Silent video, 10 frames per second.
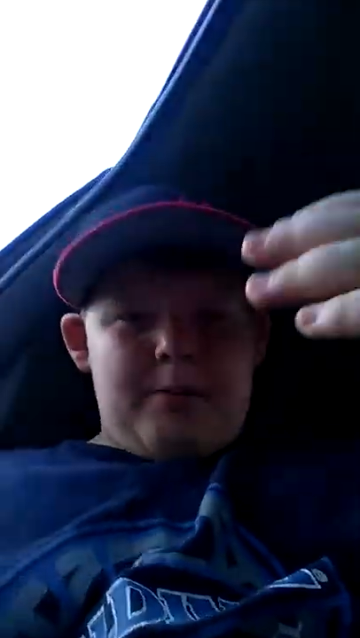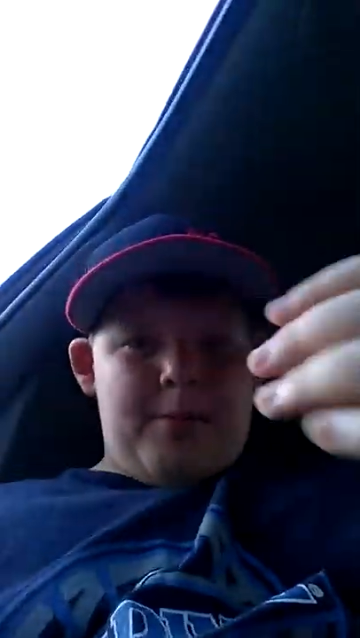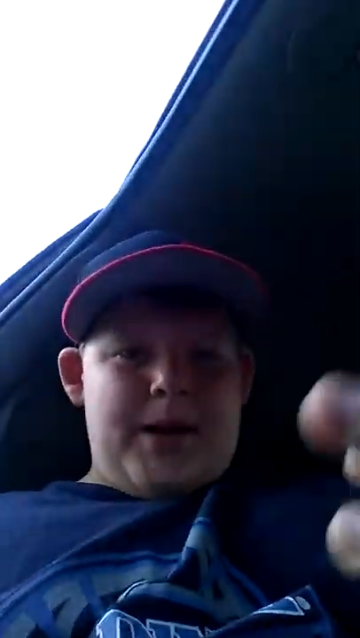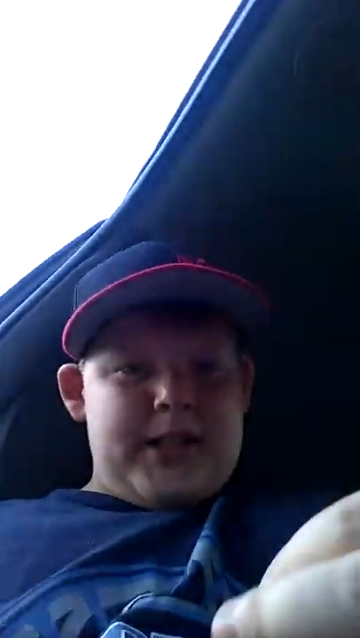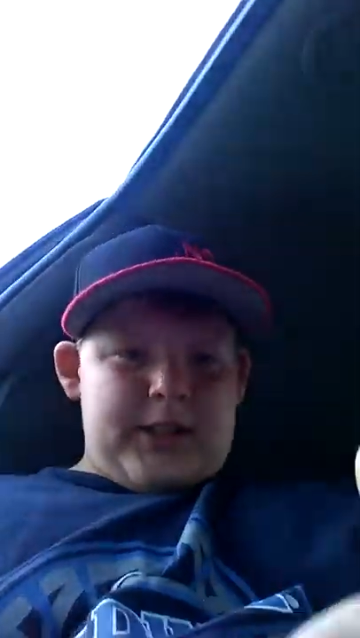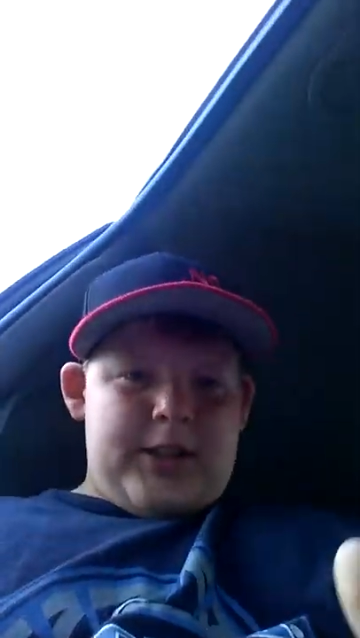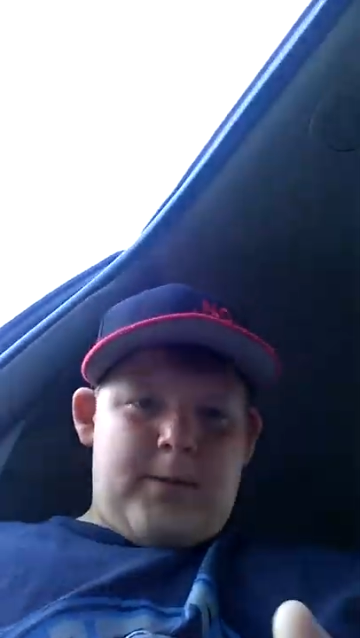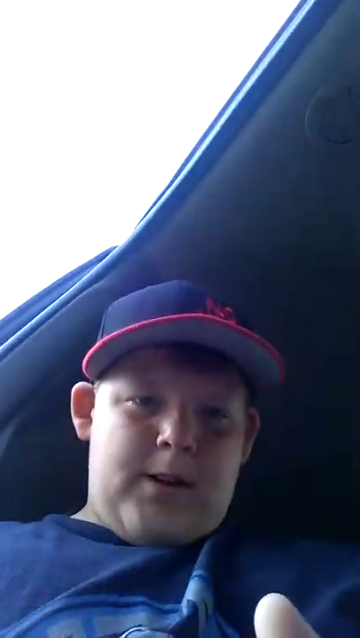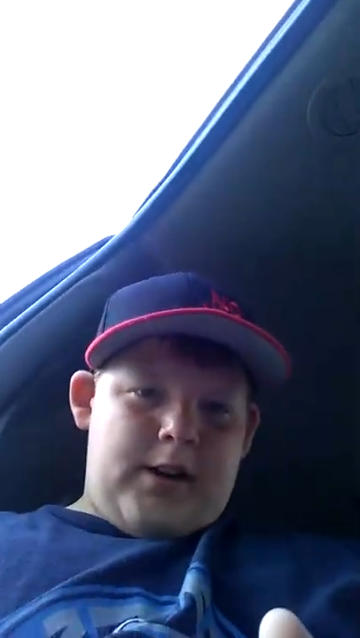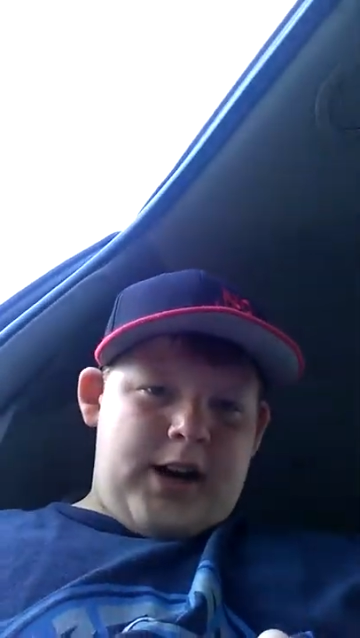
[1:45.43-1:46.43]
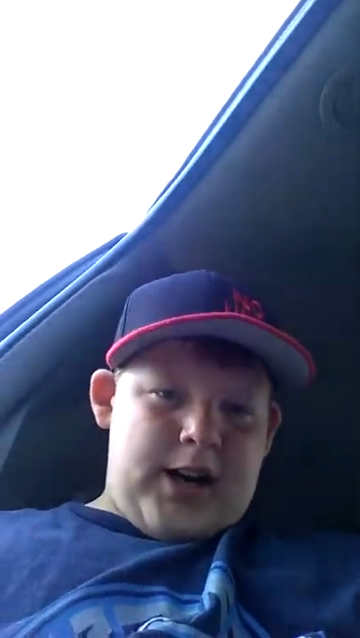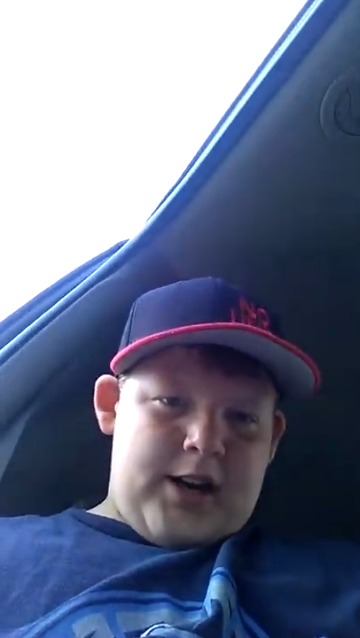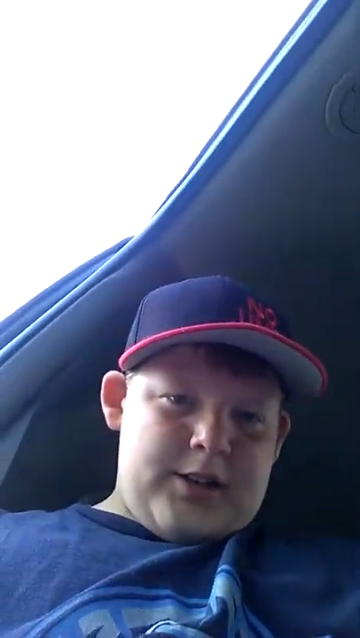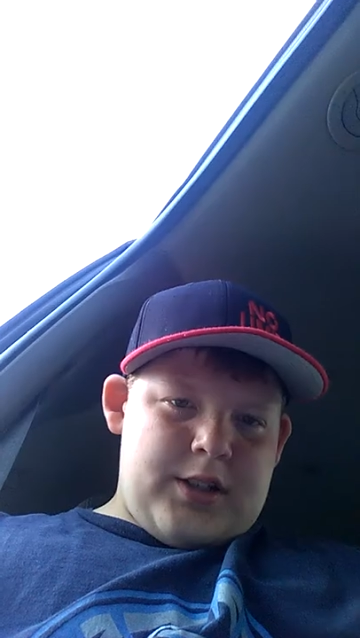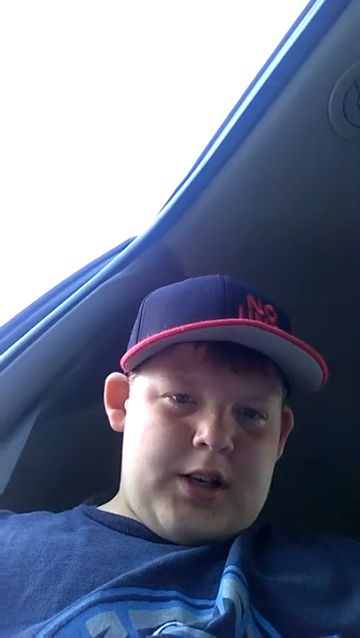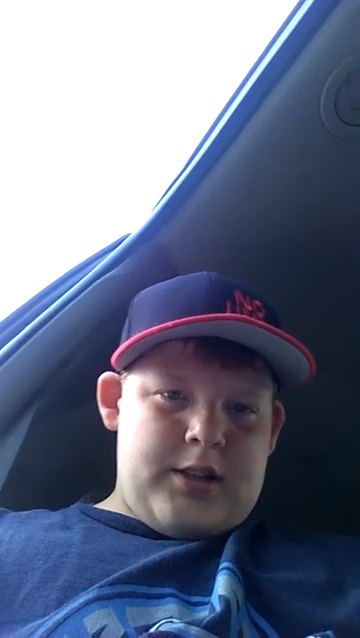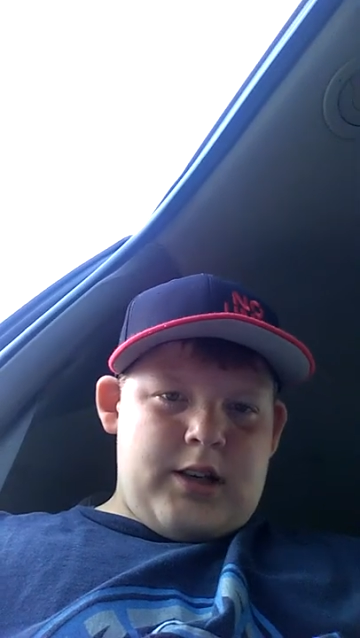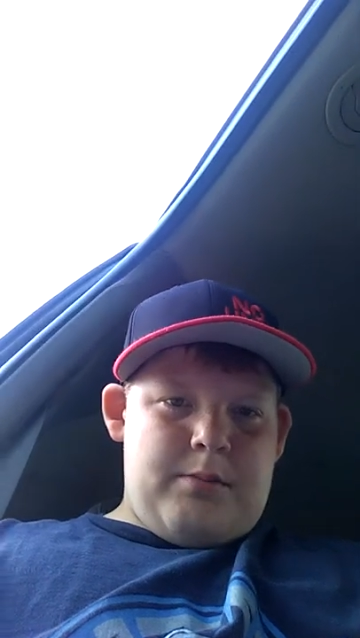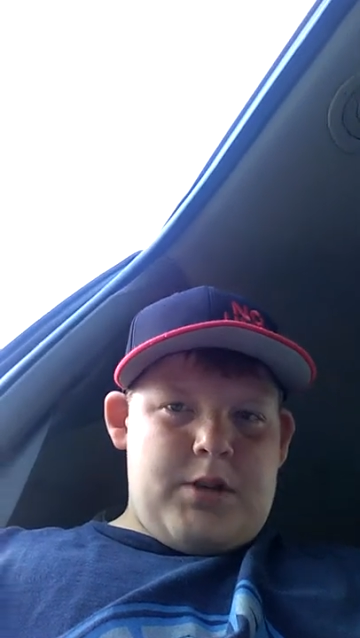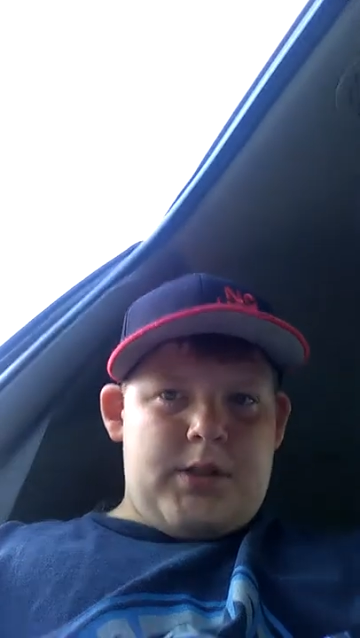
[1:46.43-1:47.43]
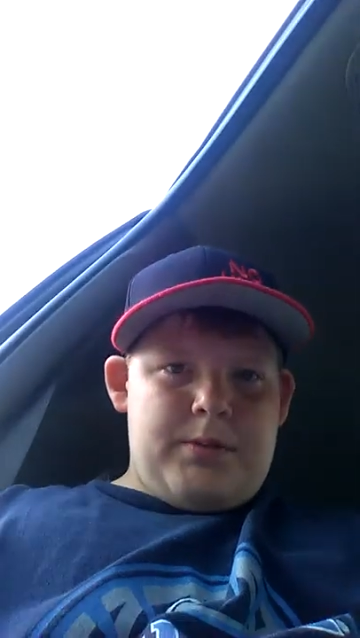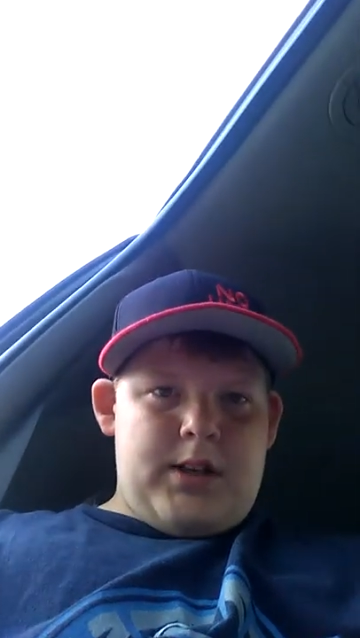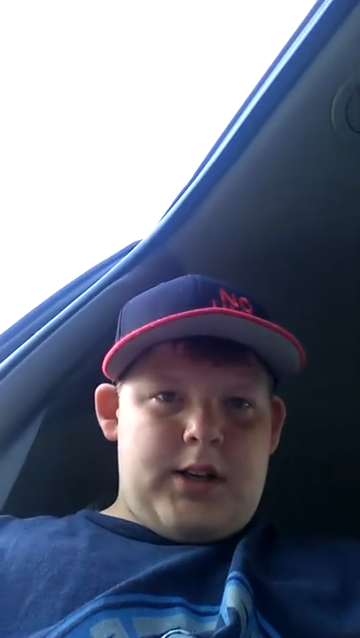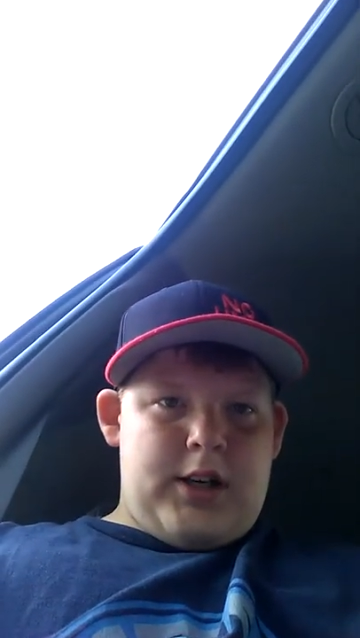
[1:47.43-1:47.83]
I'm about to leave her house because I've been spending